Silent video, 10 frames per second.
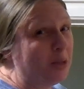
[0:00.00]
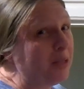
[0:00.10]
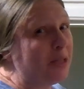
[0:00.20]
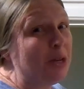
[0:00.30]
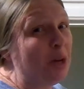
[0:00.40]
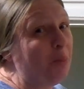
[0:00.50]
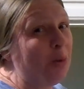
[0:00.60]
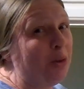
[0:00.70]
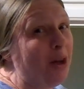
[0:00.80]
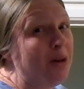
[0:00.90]
can sneer up
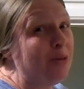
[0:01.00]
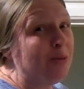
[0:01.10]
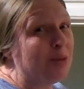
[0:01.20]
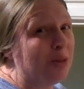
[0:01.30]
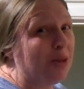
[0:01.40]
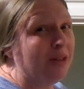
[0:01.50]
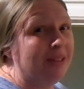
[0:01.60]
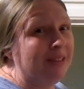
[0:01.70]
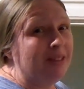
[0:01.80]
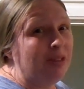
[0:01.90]
your nose or
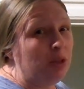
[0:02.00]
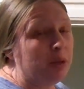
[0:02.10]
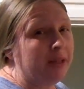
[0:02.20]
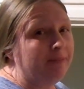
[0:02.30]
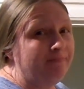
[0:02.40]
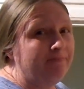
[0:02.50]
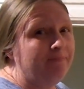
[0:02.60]
you can